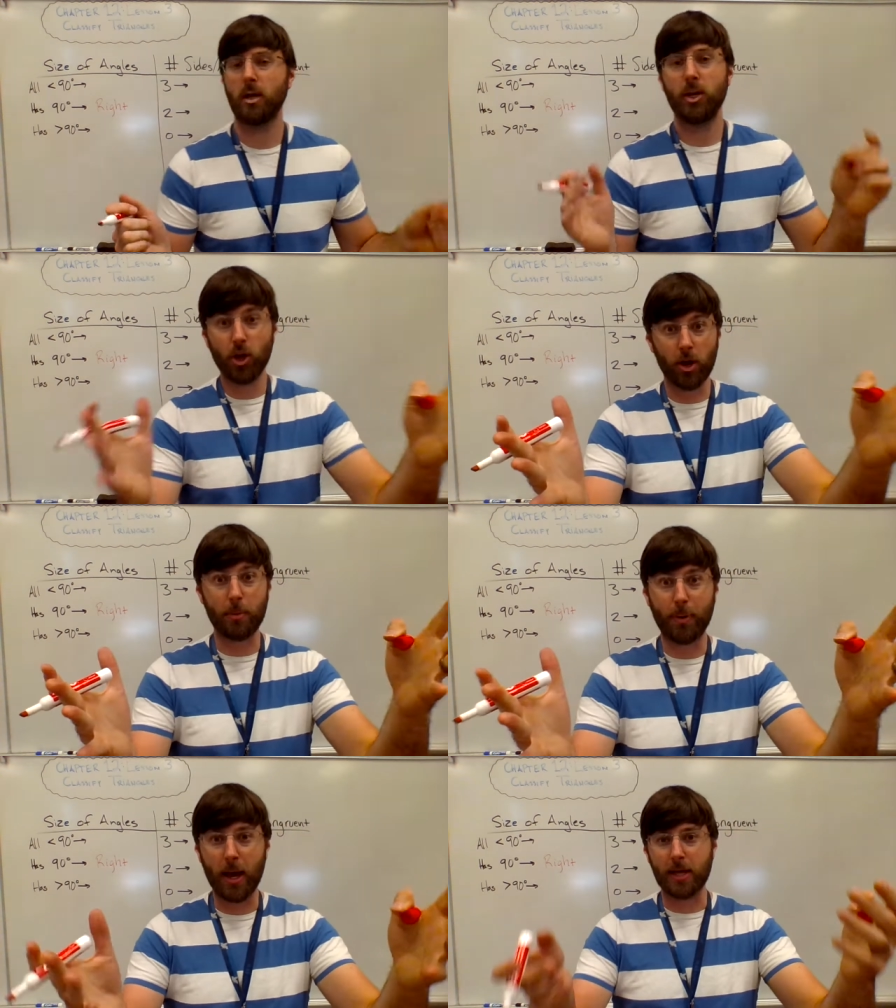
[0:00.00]
You're
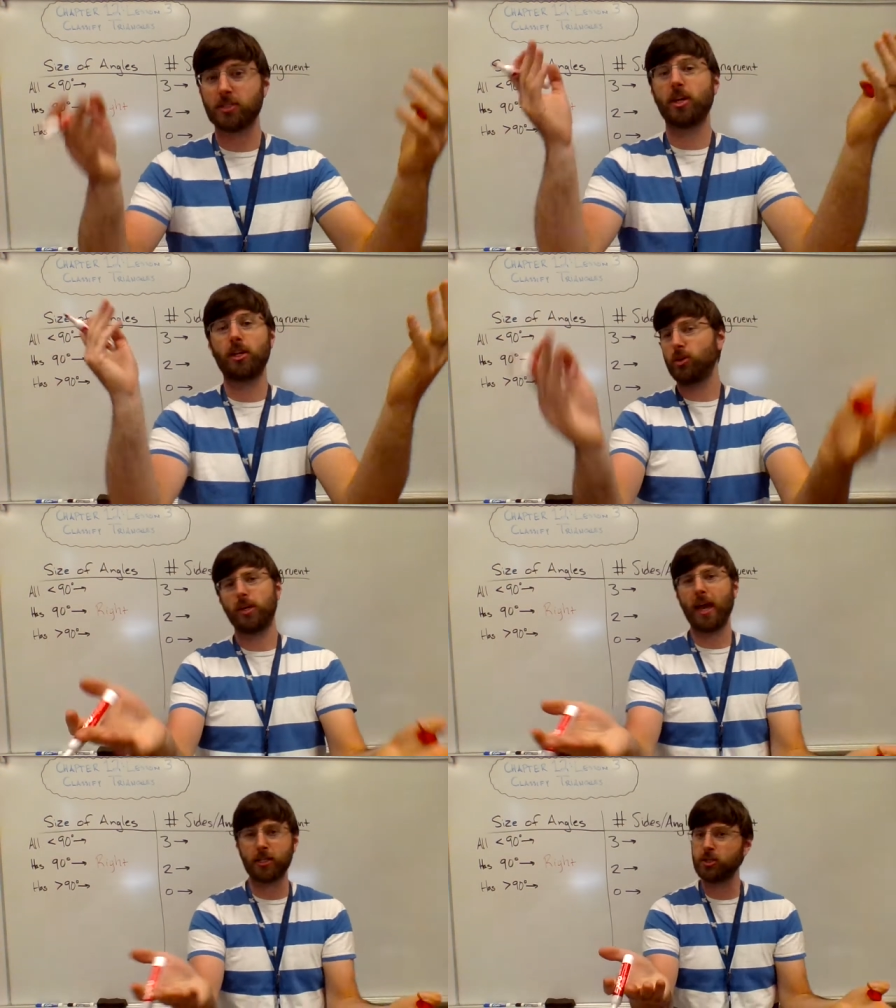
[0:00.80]
unpaused. Good. You
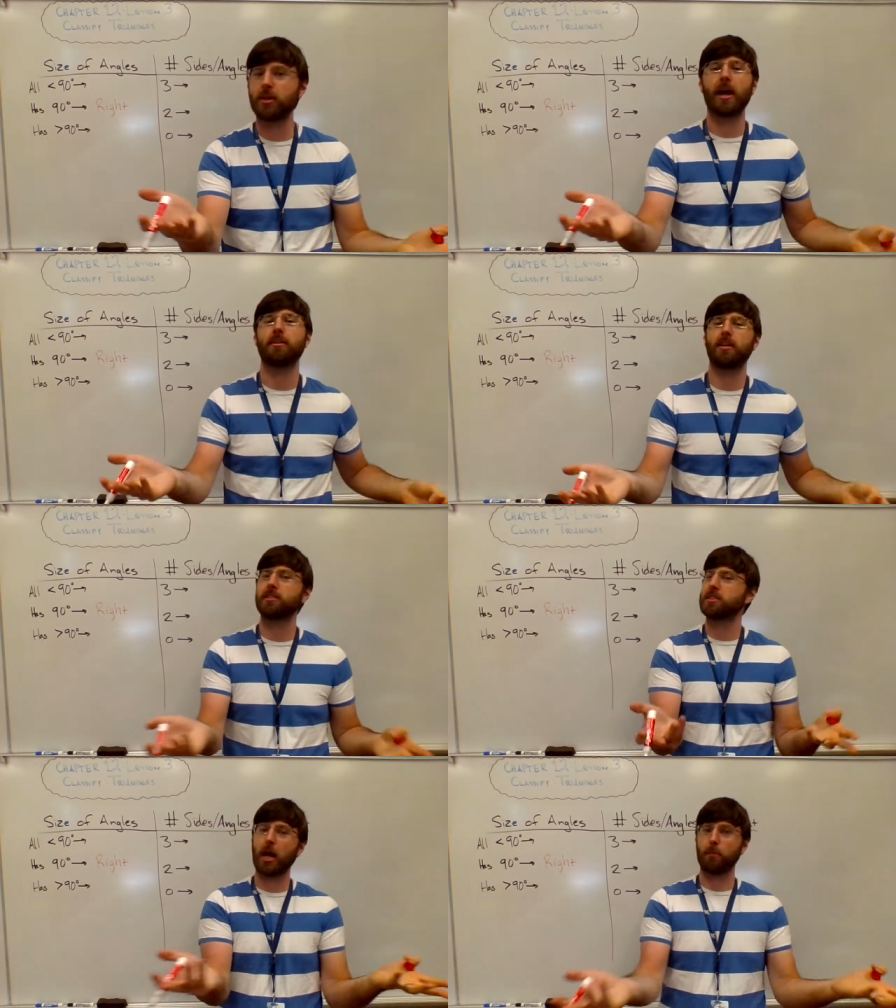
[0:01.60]
can't do that.
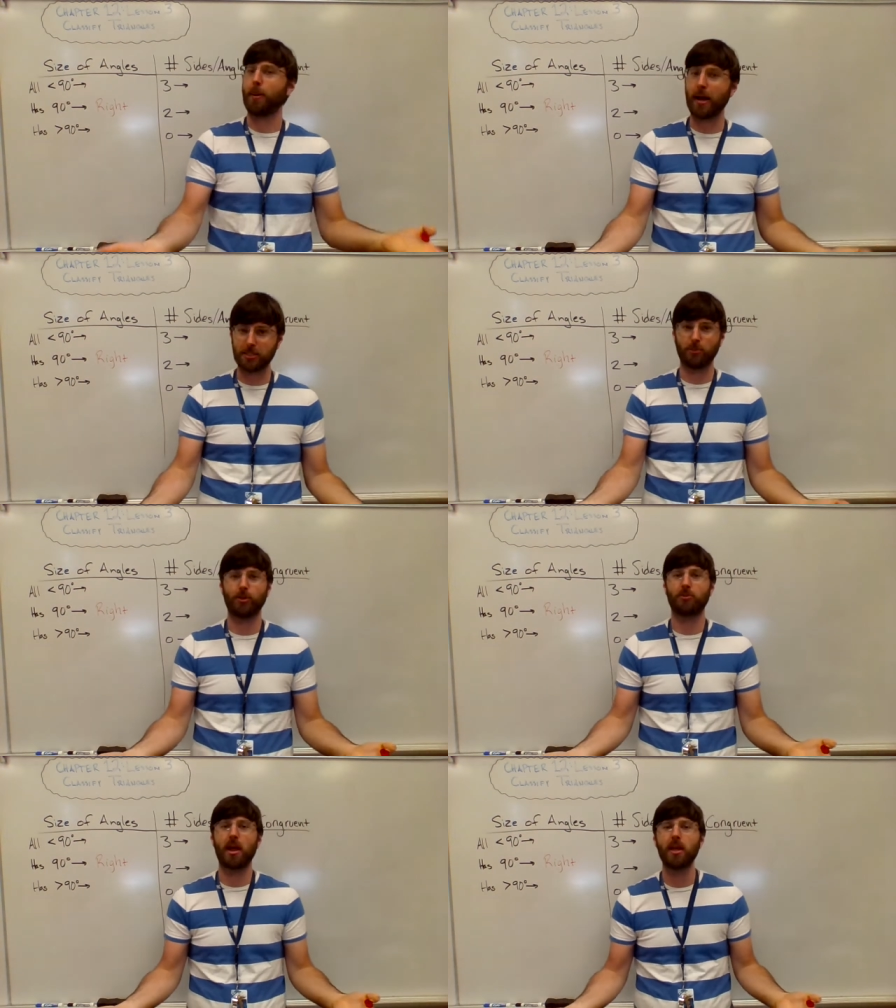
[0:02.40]
It's not
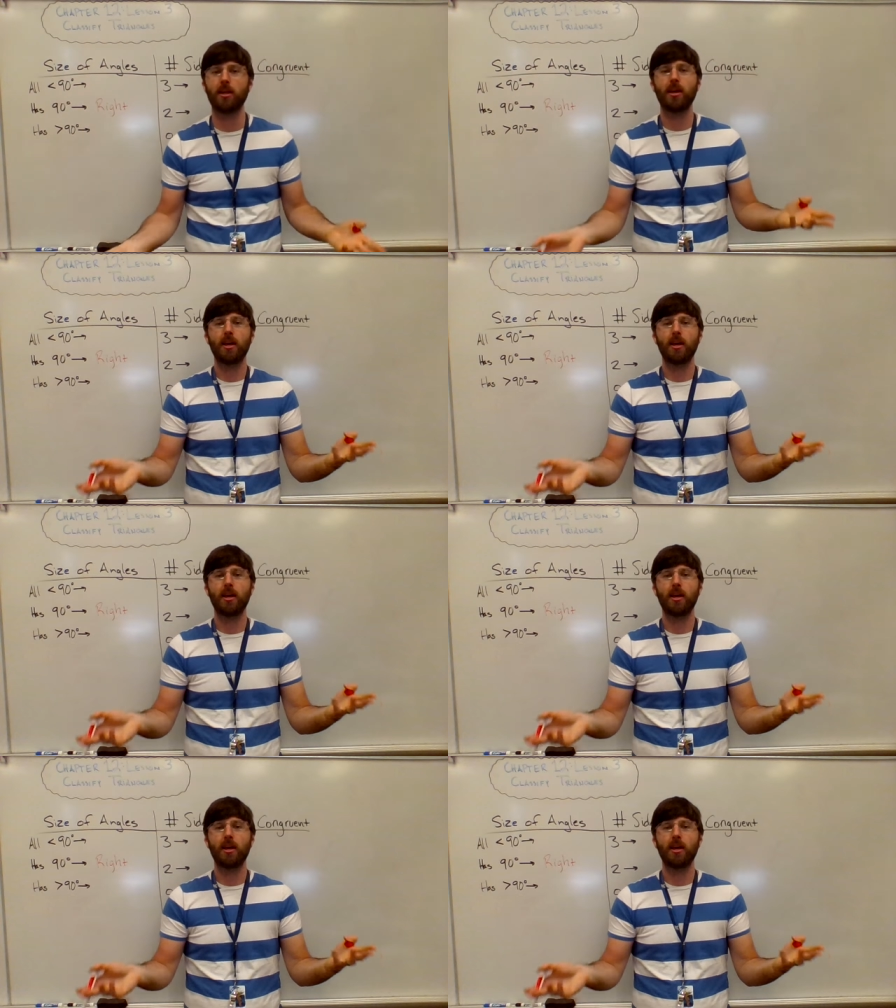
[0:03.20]
possible, right?